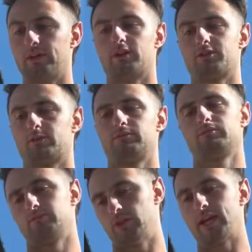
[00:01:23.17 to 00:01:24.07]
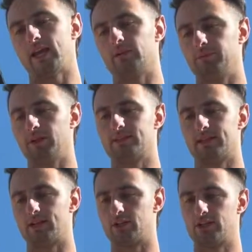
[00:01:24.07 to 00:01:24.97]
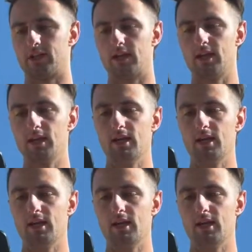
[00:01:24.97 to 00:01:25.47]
They'll also check and replace it, I should say.